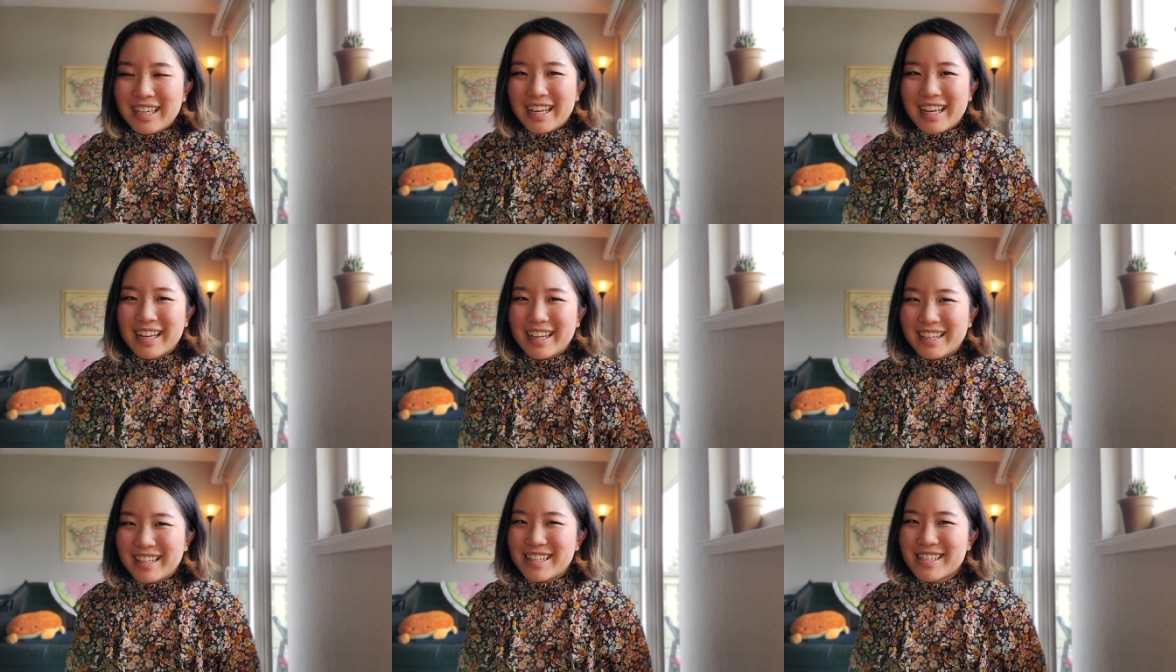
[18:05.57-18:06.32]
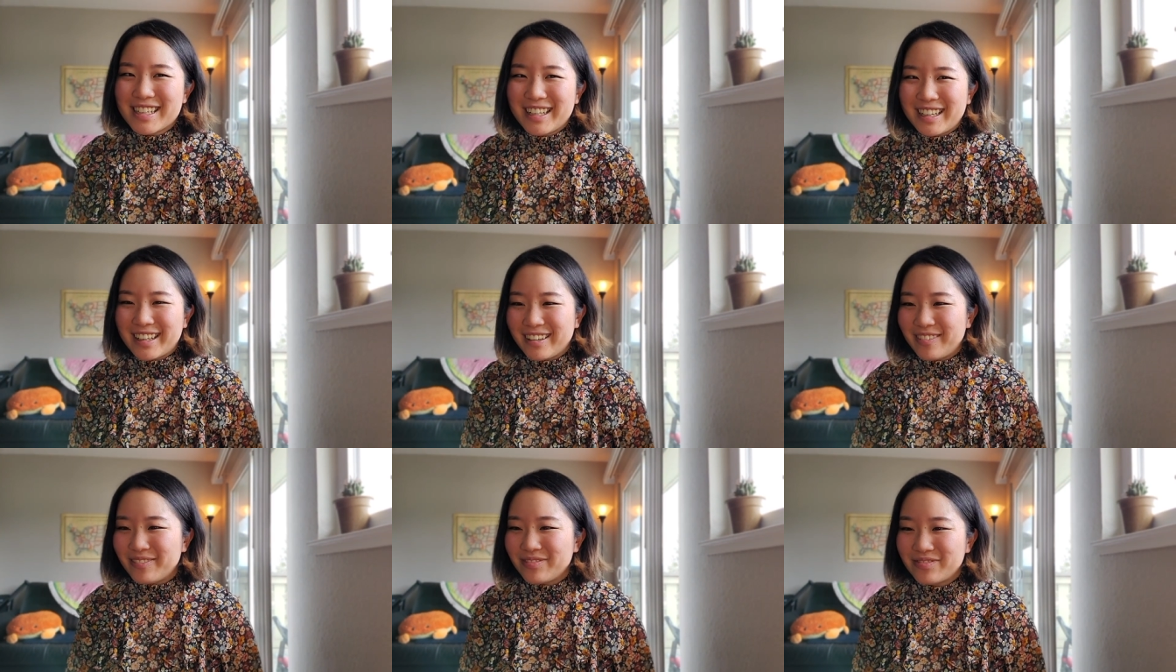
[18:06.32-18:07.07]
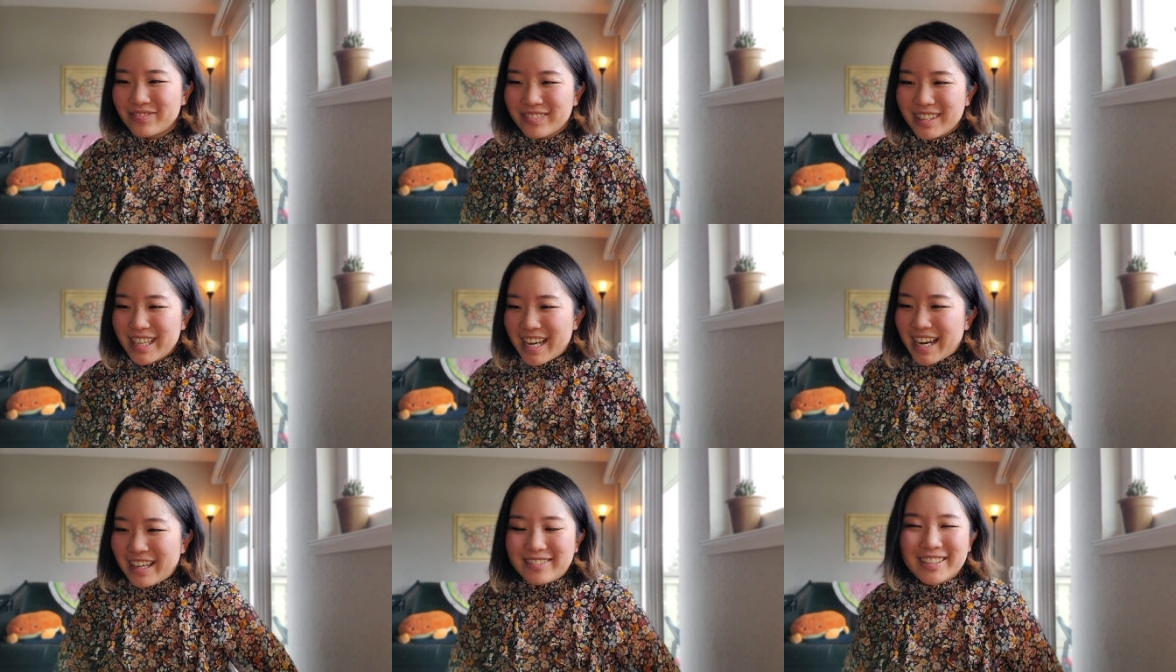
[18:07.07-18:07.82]
And um,
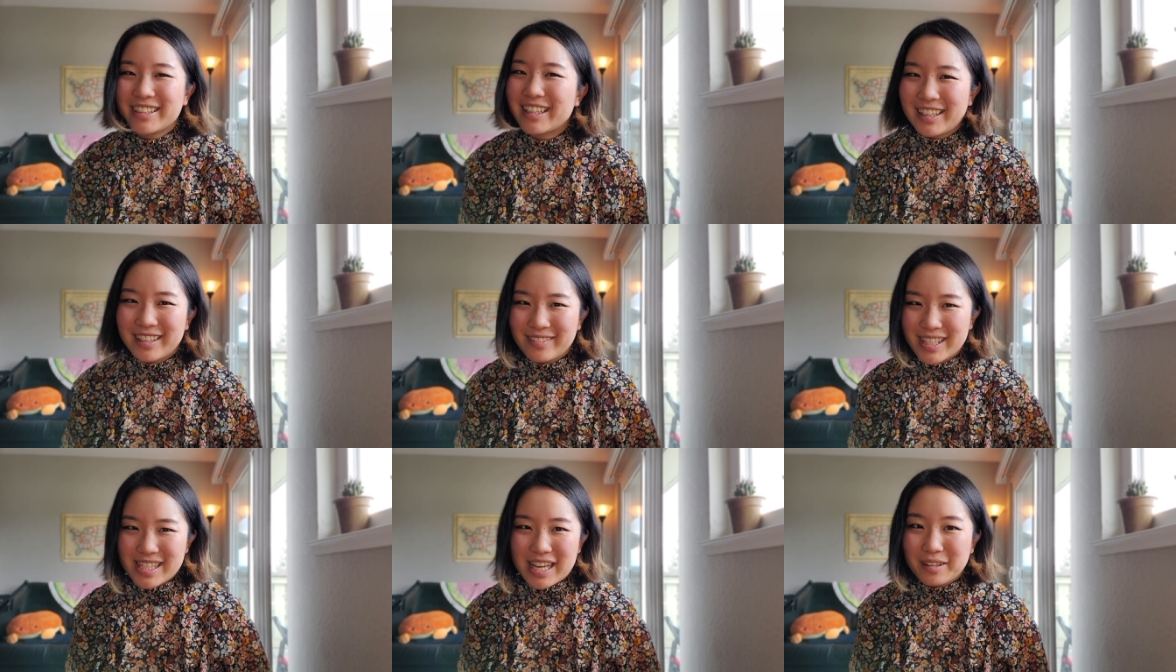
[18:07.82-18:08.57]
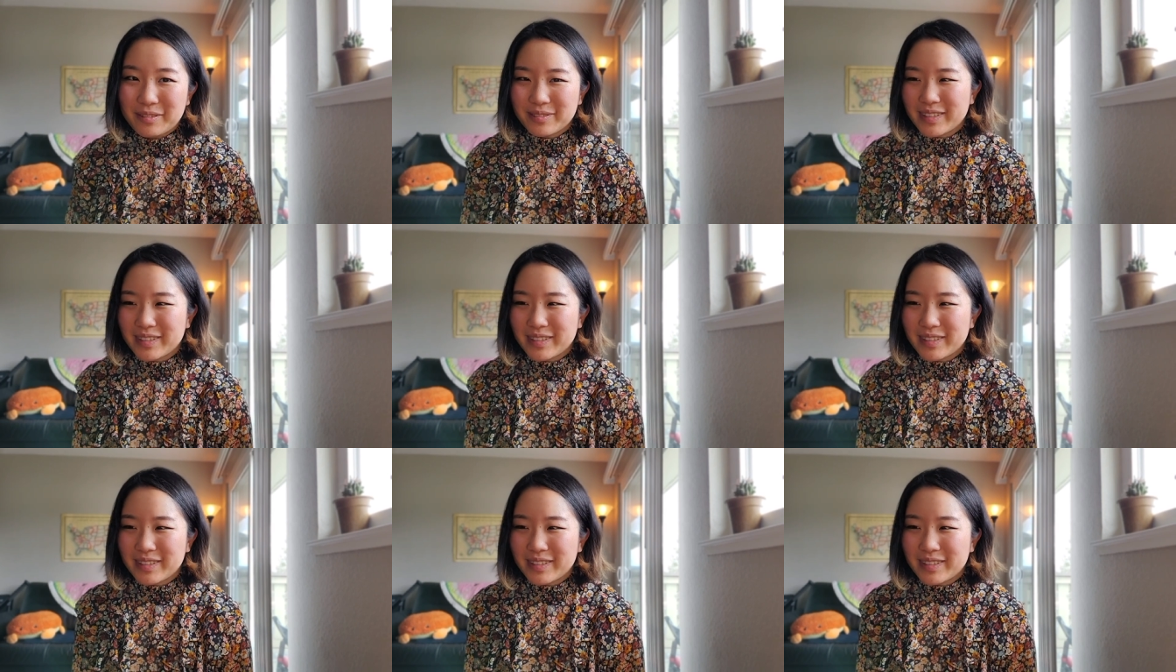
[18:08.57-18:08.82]
I really love this album,